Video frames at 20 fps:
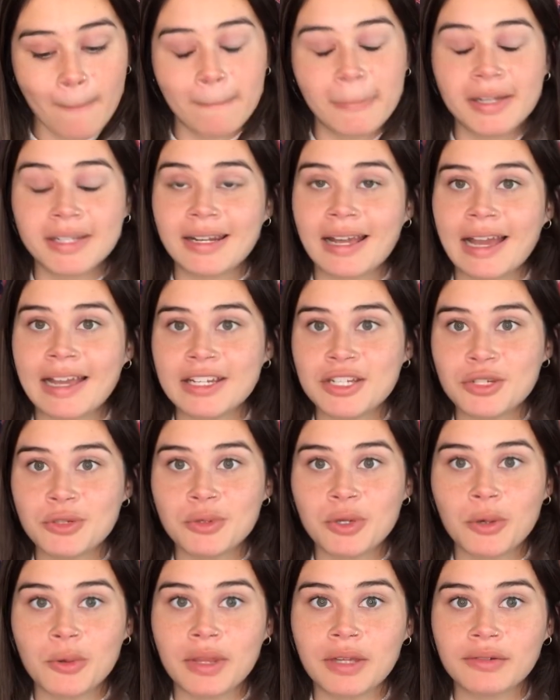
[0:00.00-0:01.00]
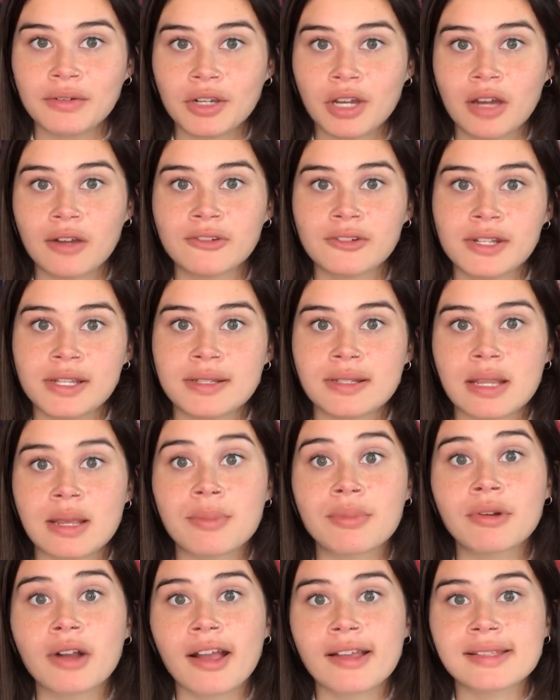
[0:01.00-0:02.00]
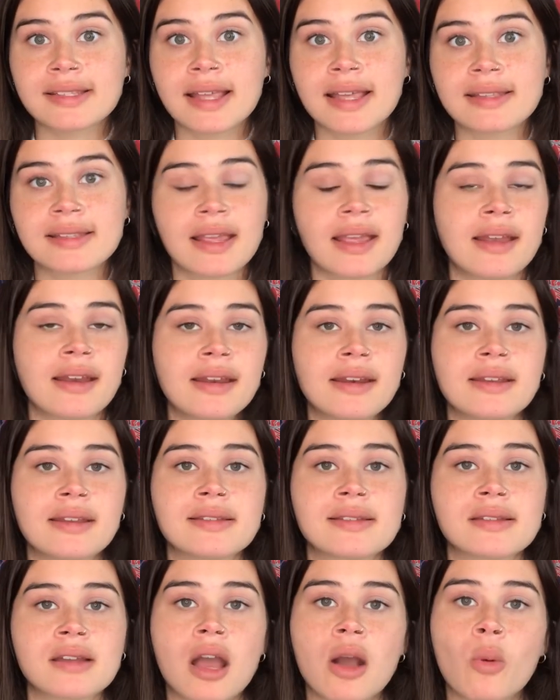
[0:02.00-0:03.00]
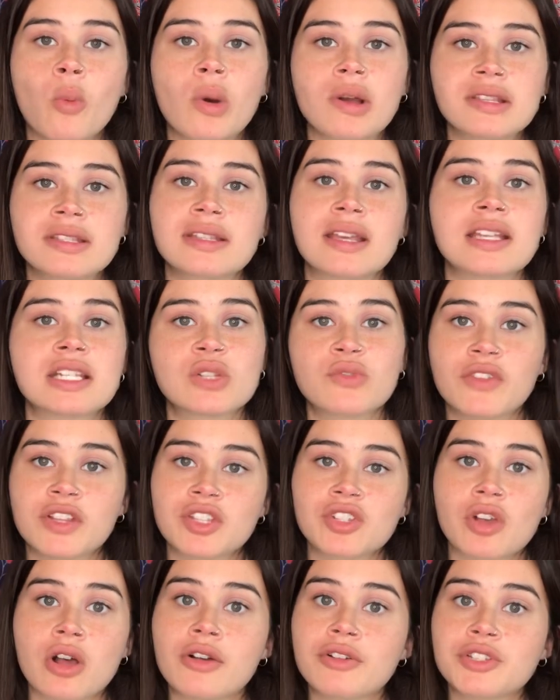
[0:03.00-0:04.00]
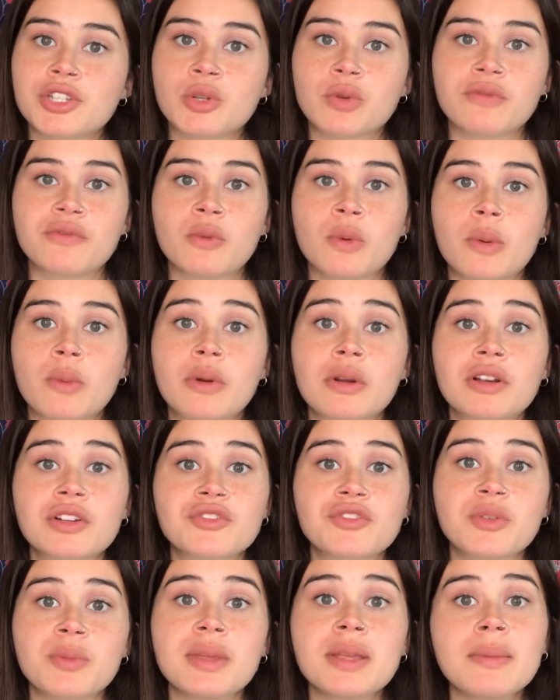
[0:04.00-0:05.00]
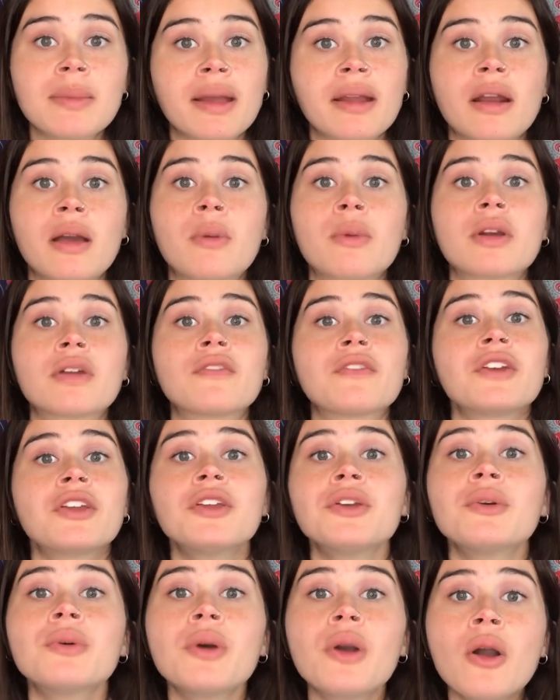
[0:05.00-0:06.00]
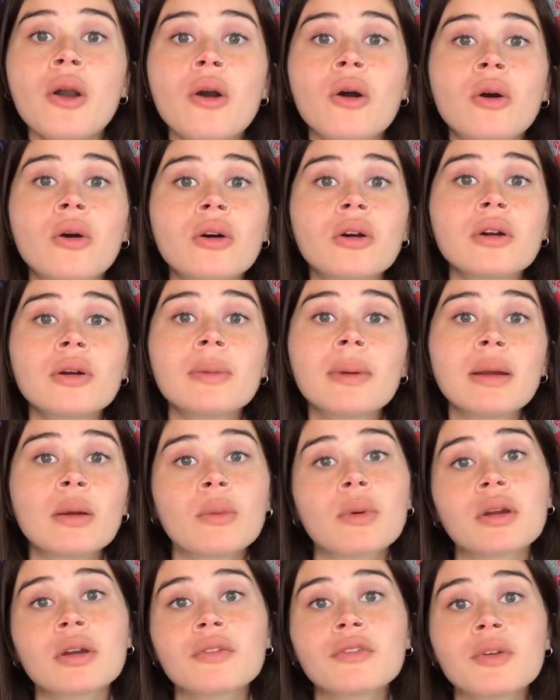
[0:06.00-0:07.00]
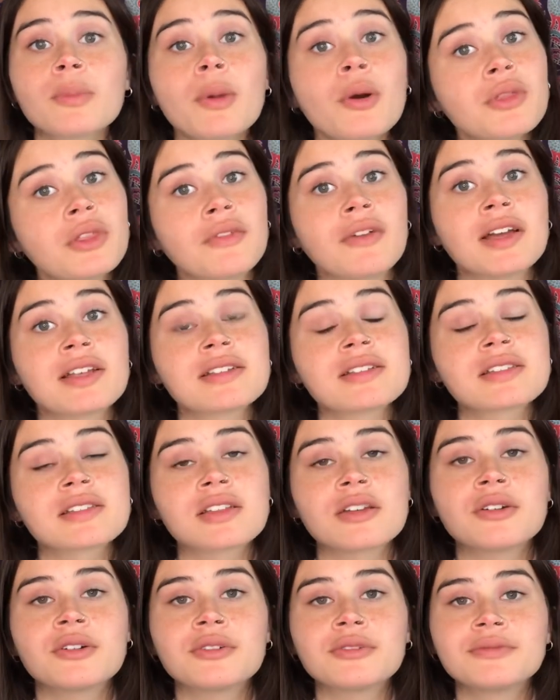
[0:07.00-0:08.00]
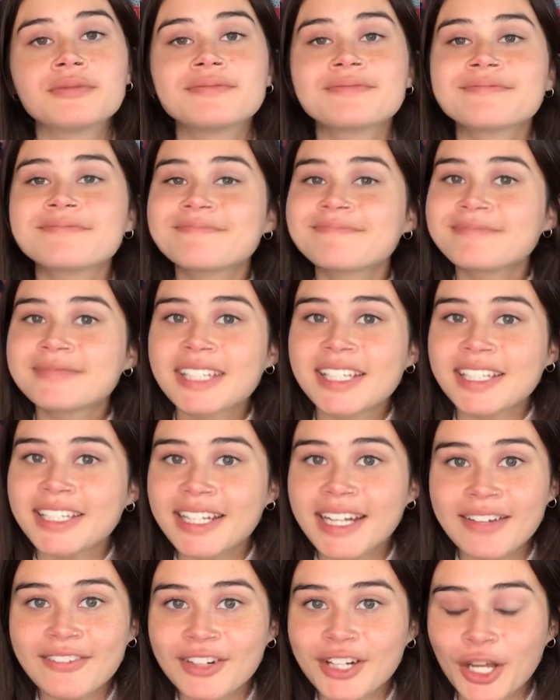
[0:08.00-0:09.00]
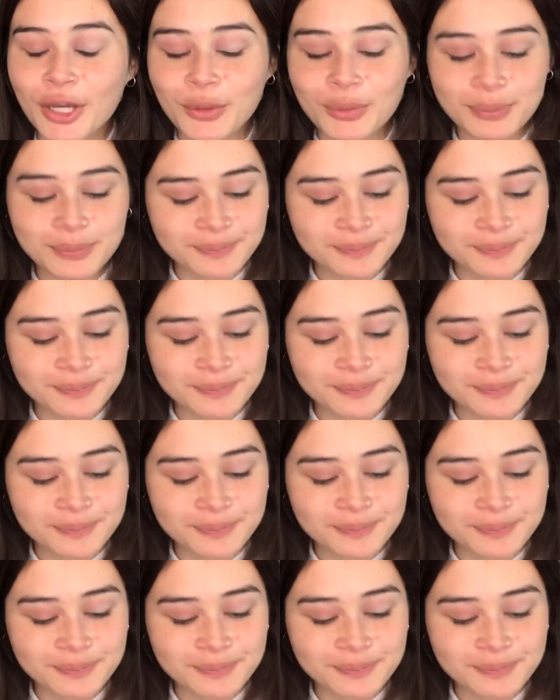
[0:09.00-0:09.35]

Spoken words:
but I do know that recovery is a process and it is not one size fits all. So if what works for me might not work for you, or it might work for both of us, so you never know.